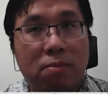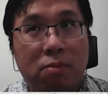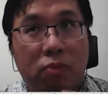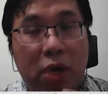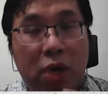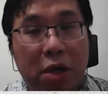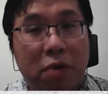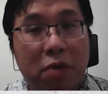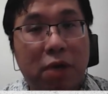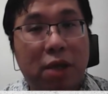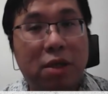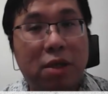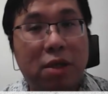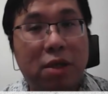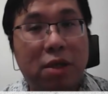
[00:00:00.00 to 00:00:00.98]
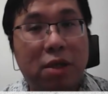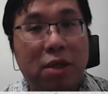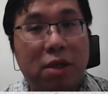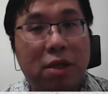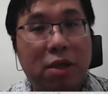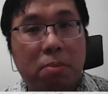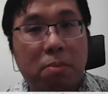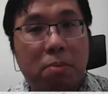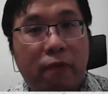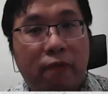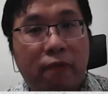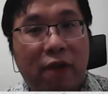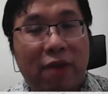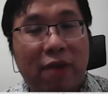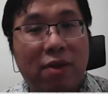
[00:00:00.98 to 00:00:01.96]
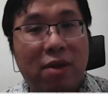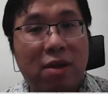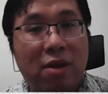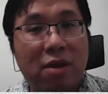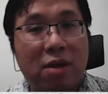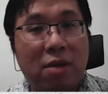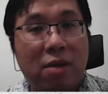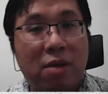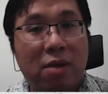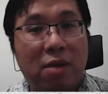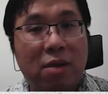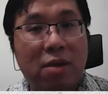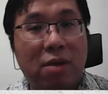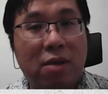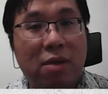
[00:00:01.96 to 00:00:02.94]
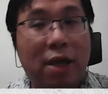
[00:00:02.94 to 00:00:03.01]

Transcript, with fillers: regulator, funder, payer,